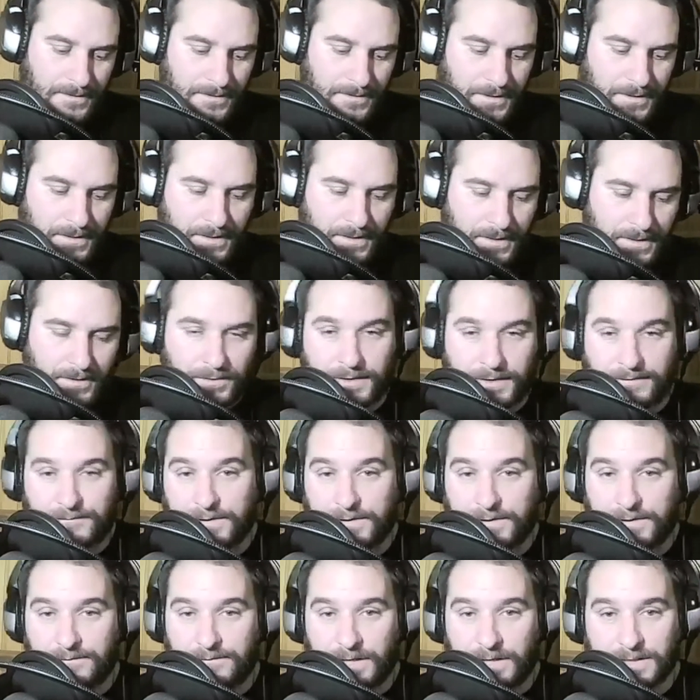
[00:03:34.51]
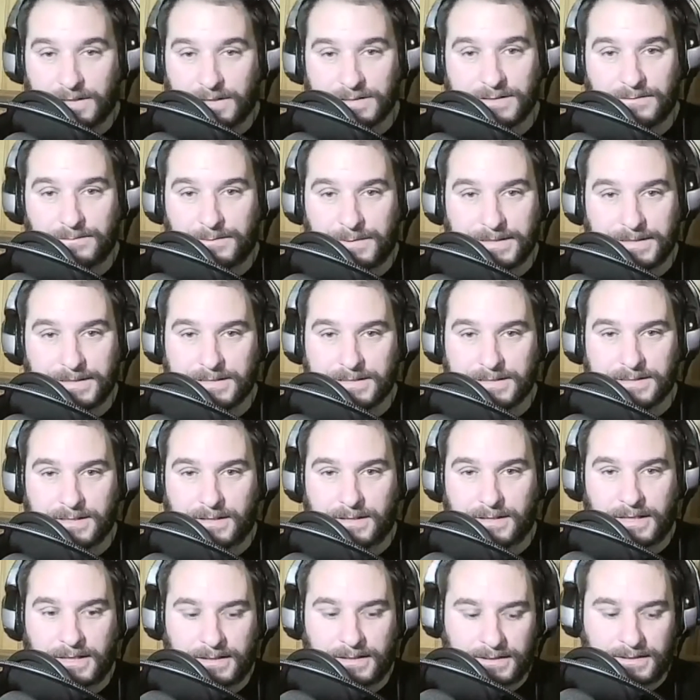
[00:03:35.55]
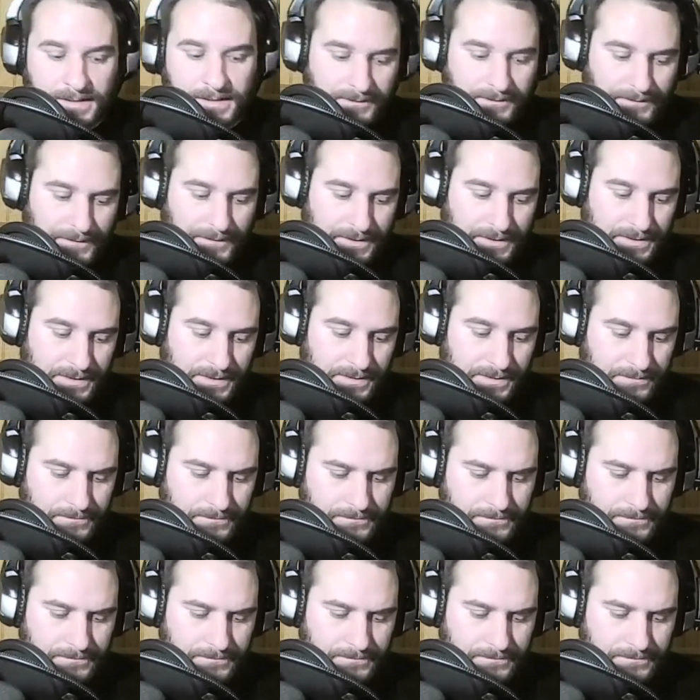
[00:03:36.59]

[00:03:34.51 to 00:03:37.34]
You know, they've lost some pieces on that defense,